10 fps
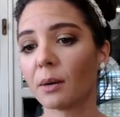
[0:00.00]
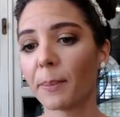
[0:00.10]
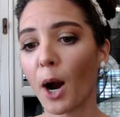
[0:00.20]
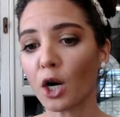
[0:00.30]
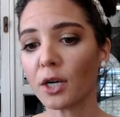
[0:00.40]

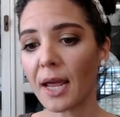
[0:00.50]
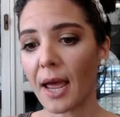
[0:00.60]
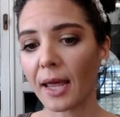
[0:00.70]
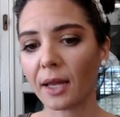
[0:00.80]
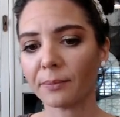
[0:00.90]
per
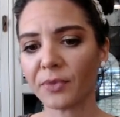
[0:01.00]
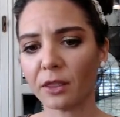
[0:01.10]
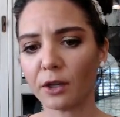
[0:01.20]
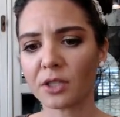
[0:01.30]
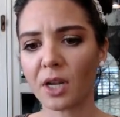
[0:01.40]
day, and
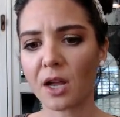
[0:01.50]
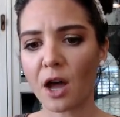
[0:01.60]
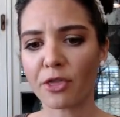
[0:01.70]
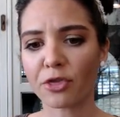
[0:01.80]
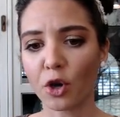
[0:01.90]
they're saying
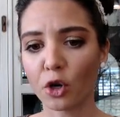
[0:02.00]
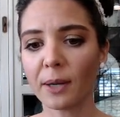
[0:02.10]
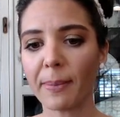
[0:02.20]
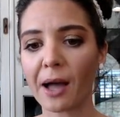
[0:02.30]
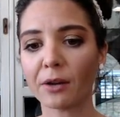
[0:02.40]
a
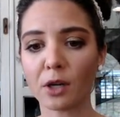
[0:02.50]
30-pound